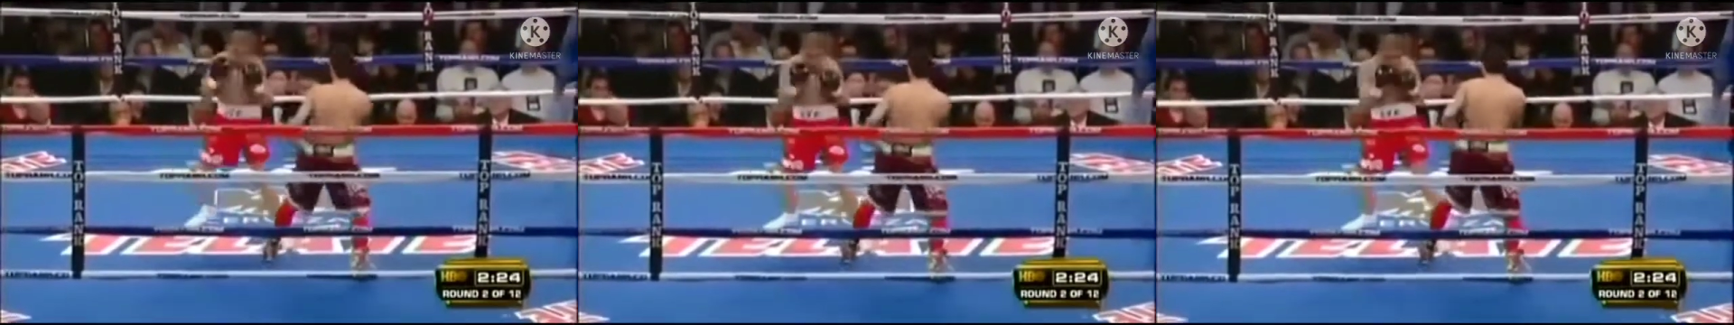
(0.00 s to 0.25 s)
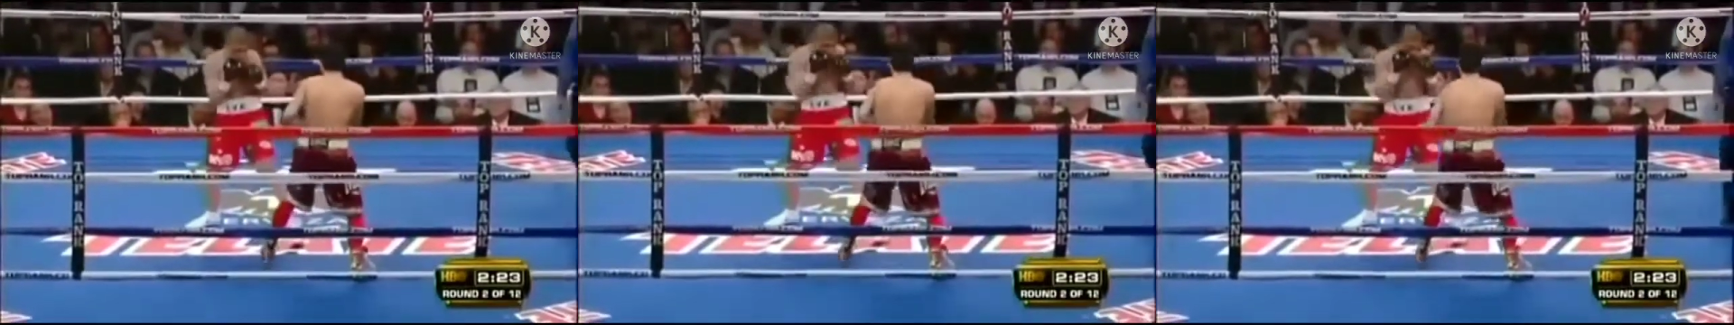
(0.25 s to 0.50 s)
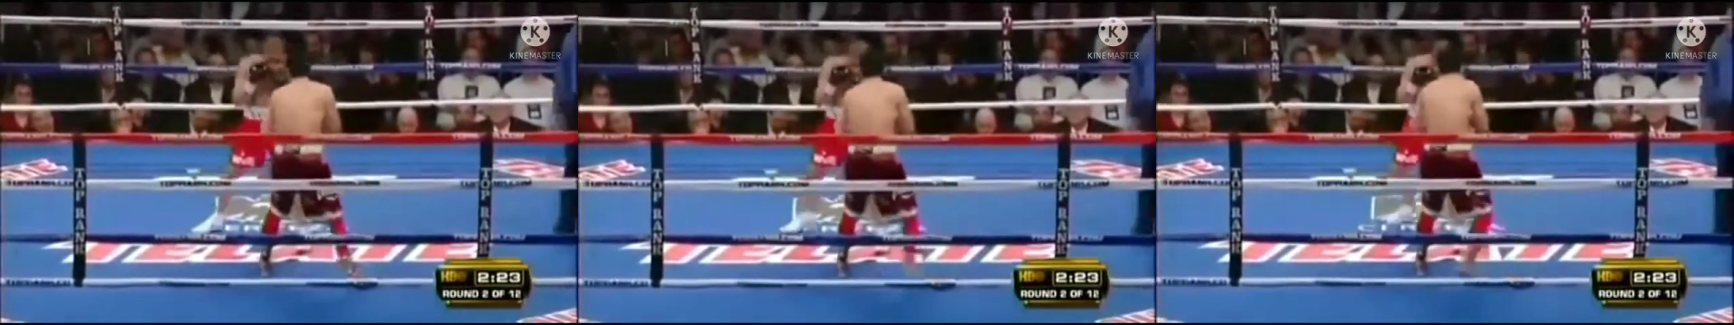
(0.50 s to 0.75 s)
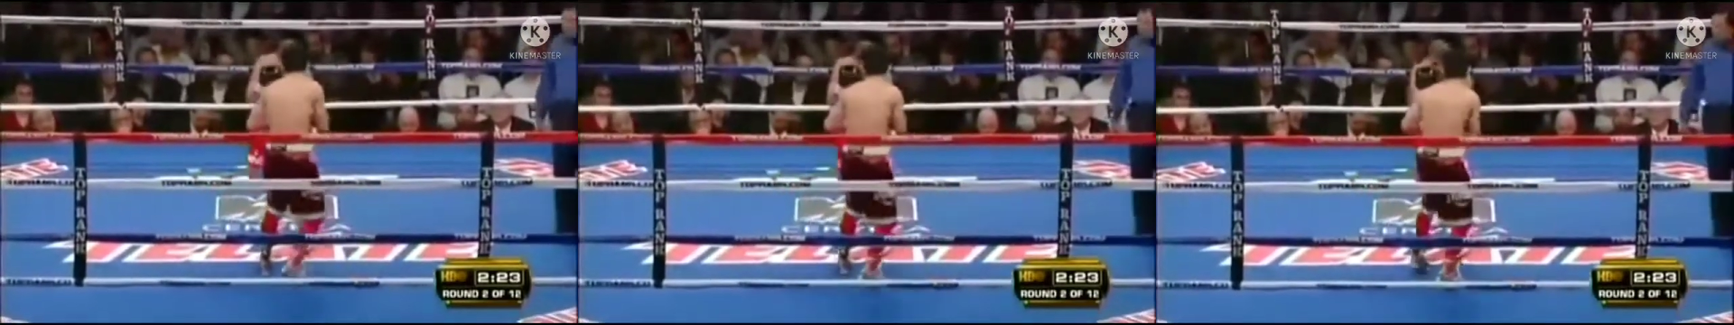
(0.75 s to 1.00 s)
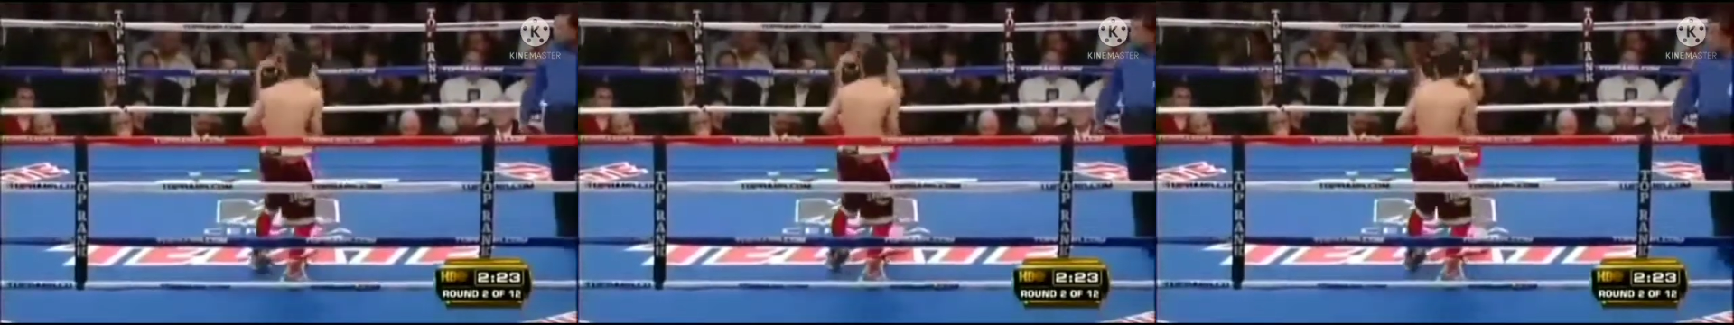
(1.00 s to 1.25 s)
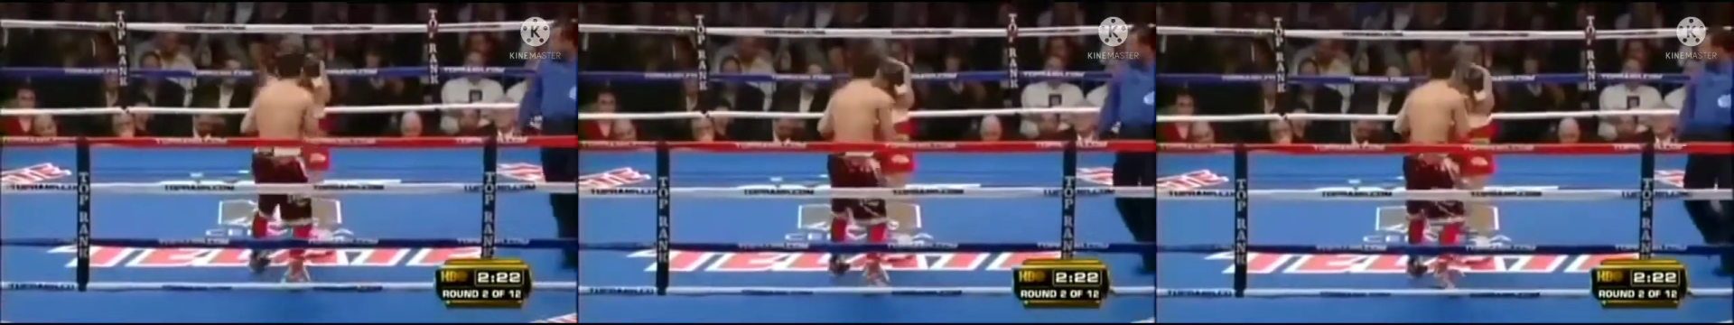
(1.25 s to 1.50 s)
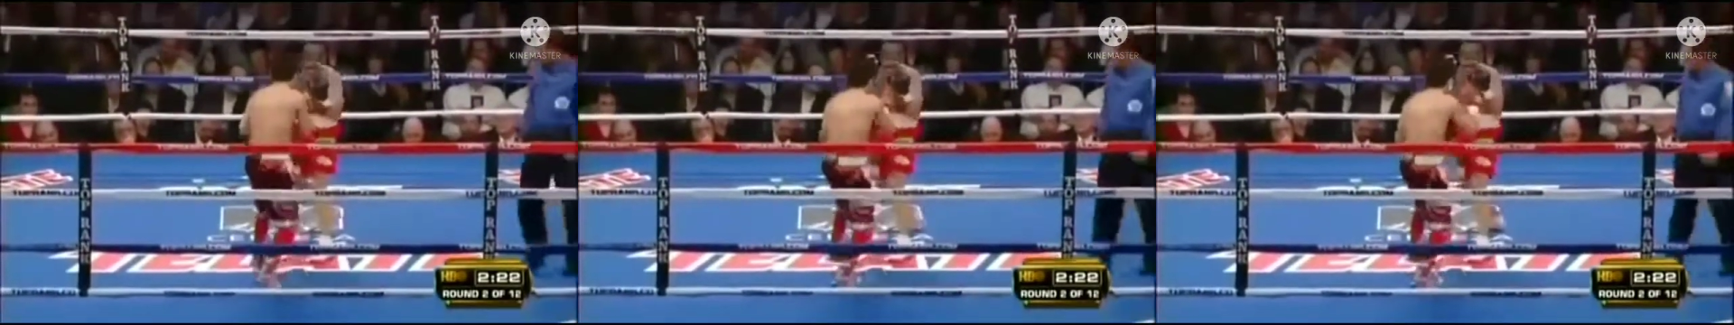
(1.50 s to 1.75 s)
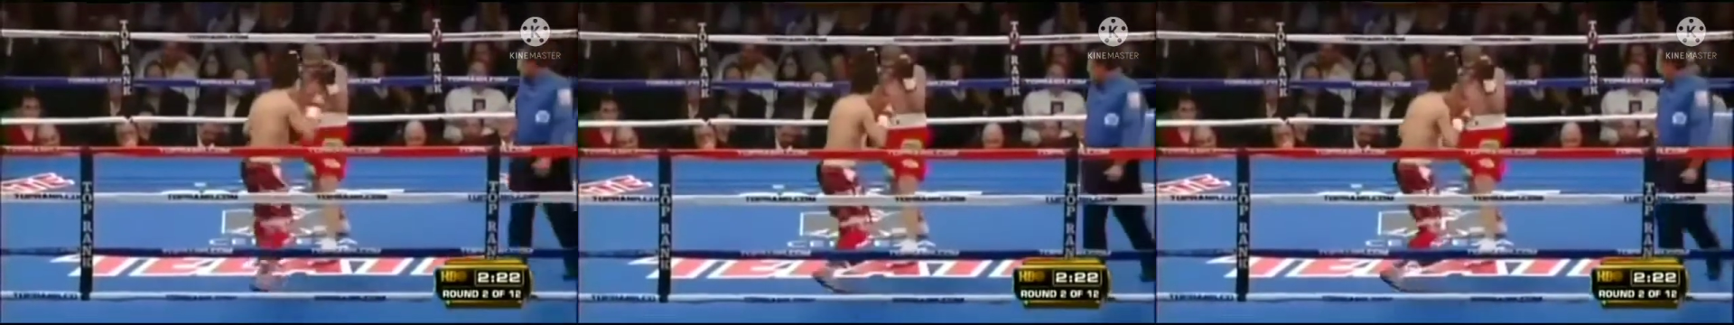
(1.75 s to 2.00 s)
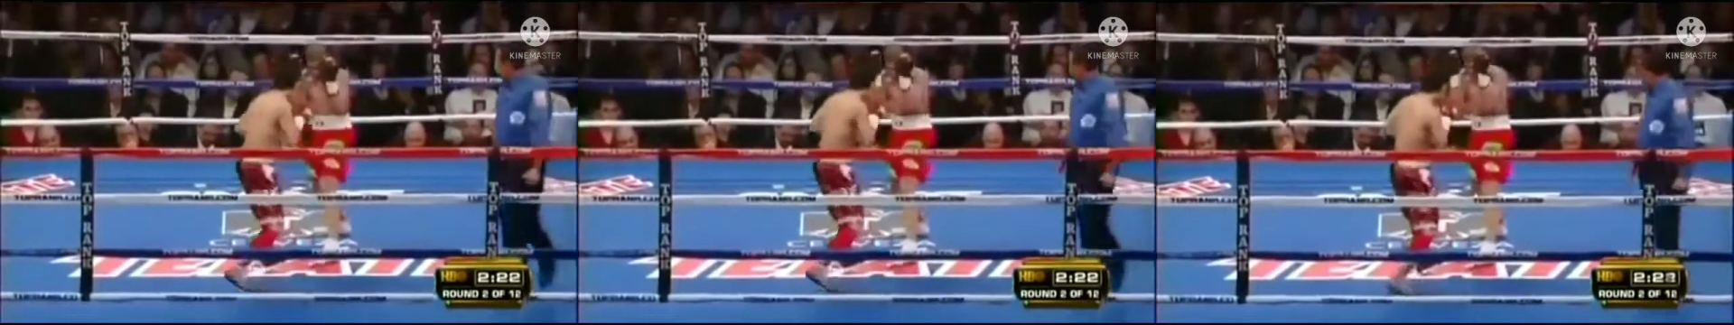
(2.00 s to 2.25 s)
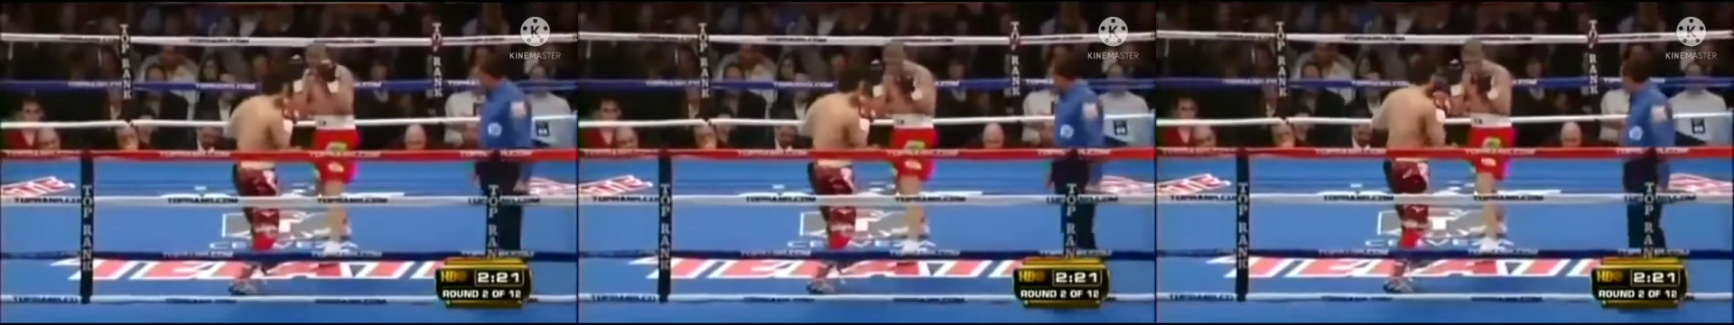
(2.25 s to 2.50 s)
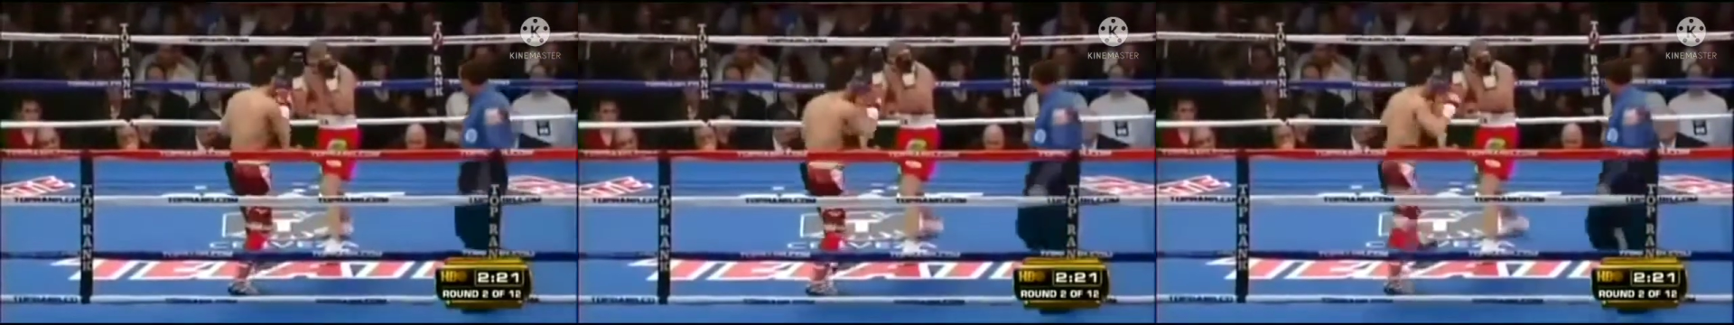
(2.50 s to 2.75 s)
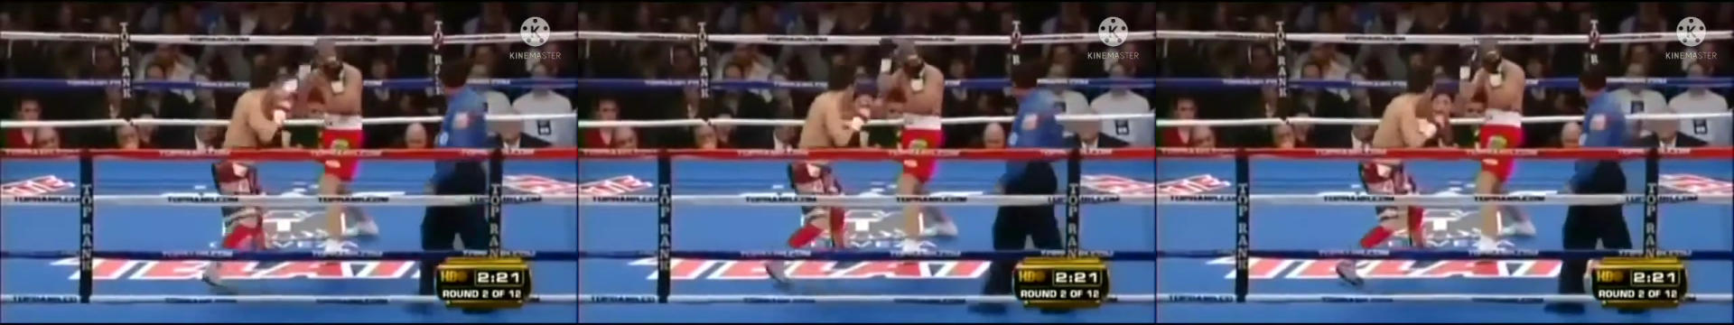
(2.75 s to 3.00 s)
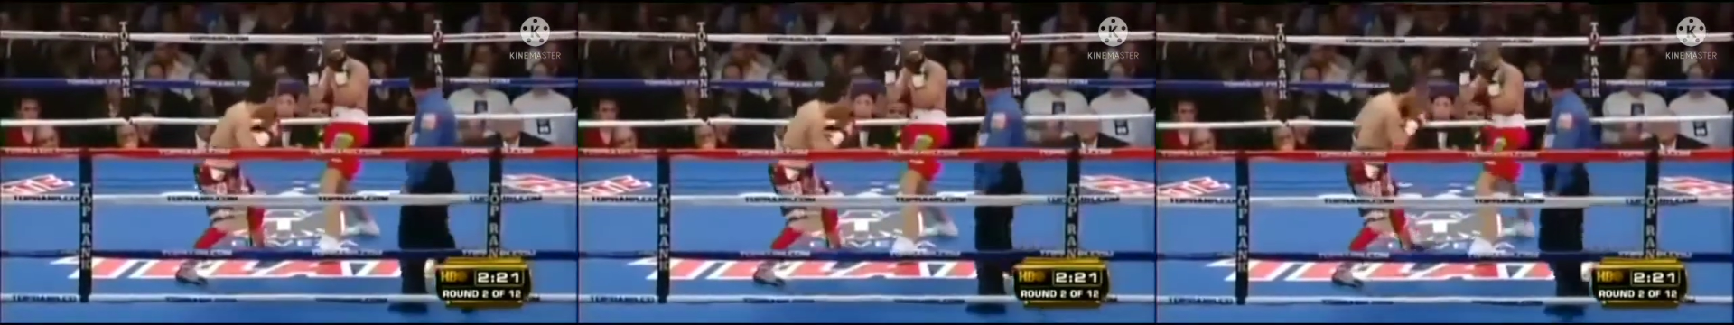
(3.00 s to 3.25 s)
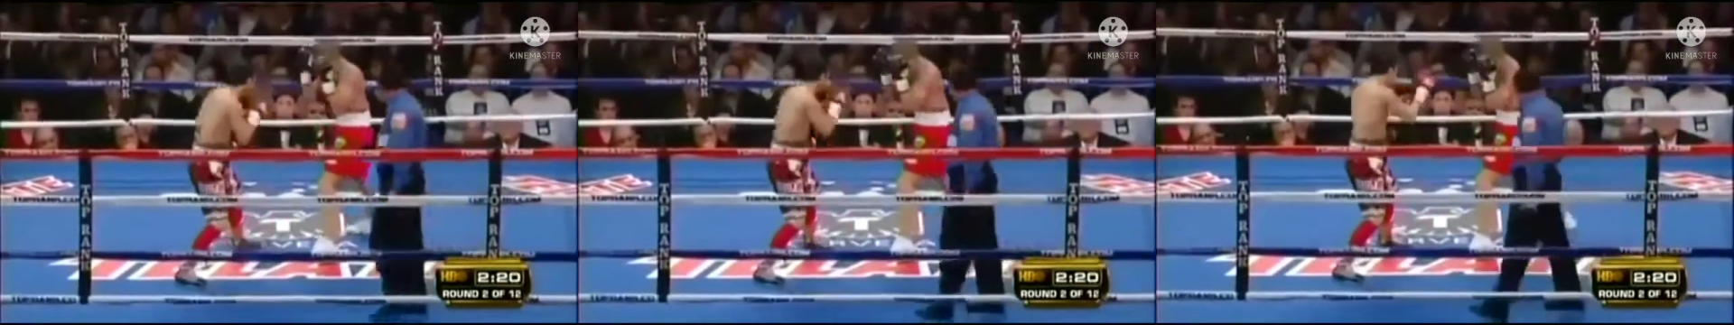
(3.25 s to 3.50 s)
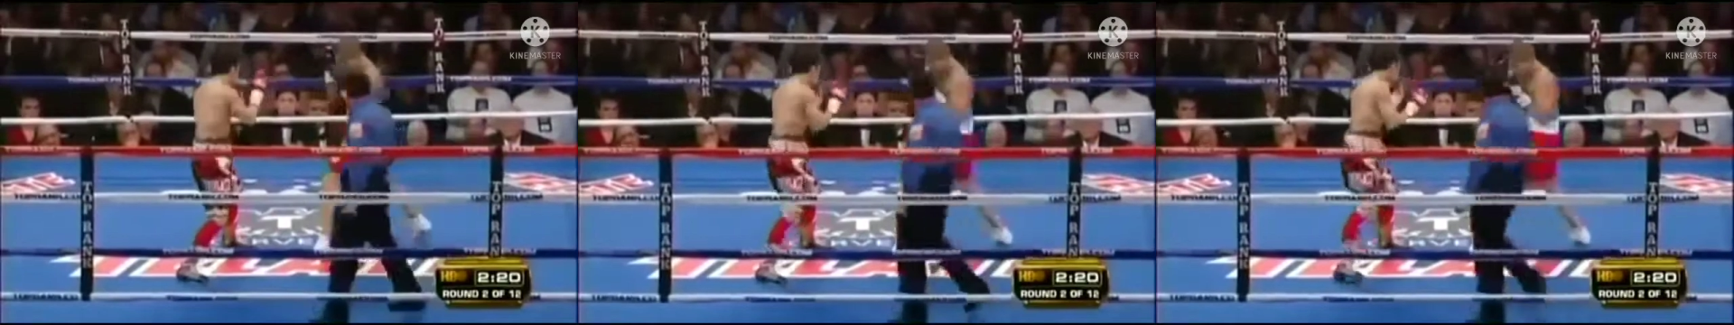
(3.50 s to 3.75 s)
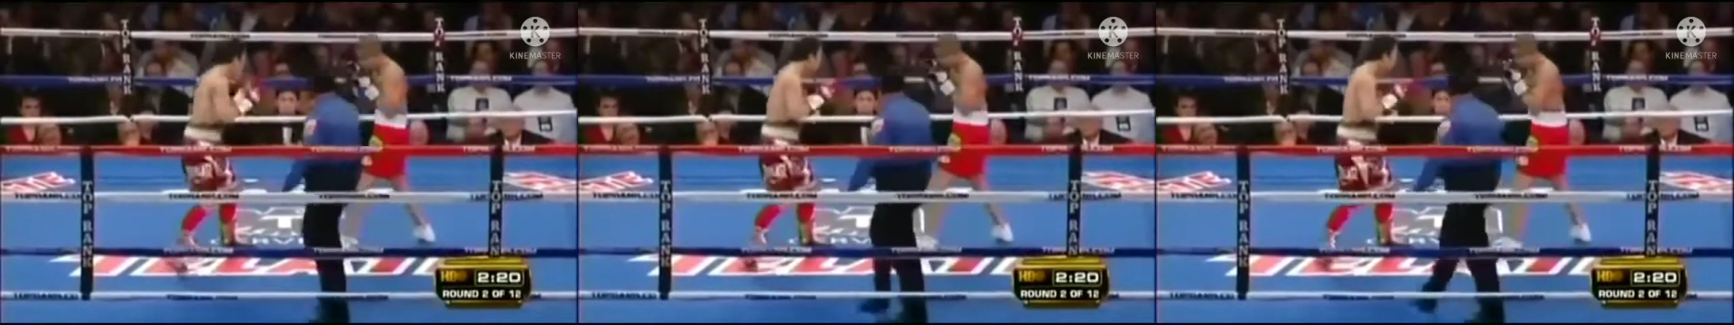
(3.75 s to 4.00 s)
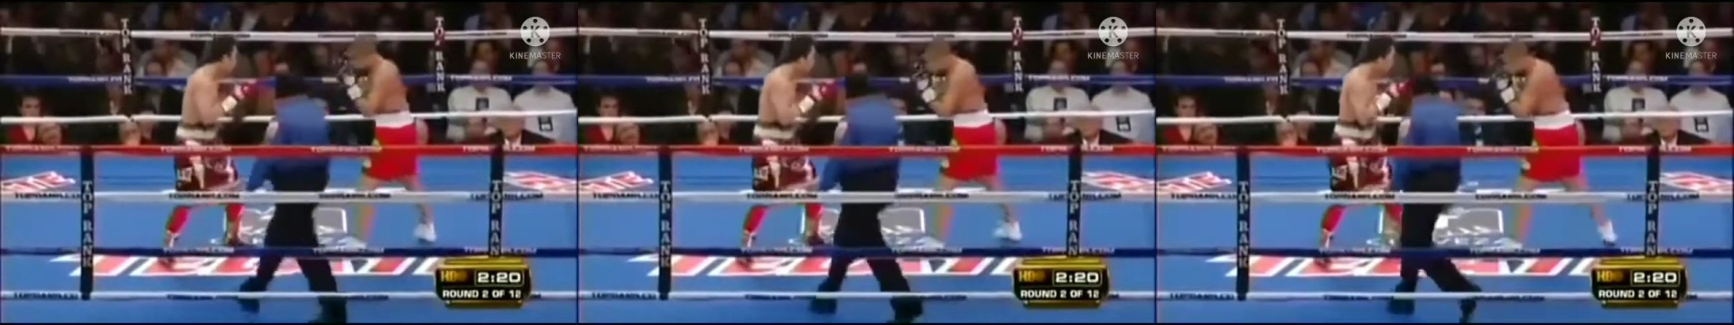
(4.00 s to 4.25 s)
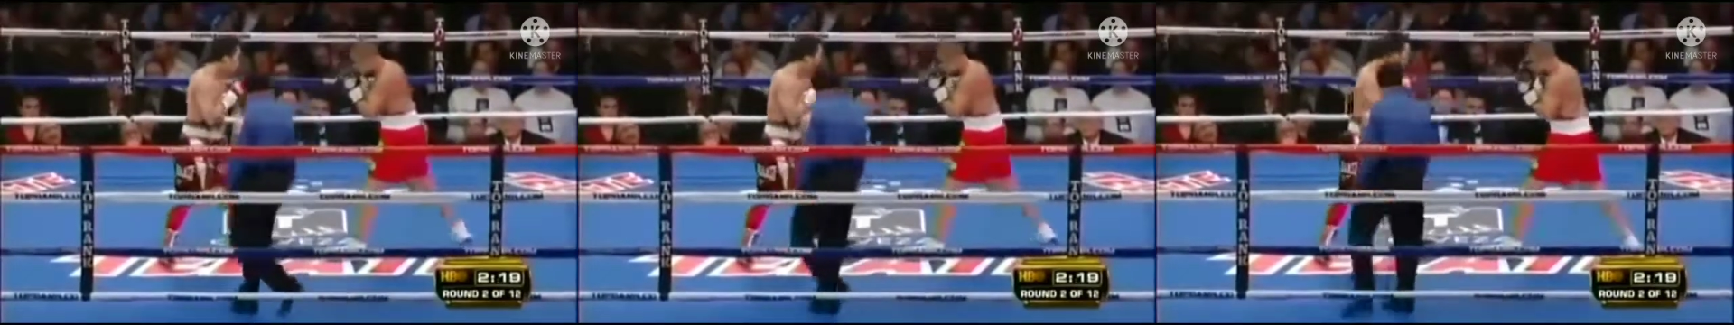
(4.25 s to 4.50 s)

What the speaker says: [unreadable: no face in view]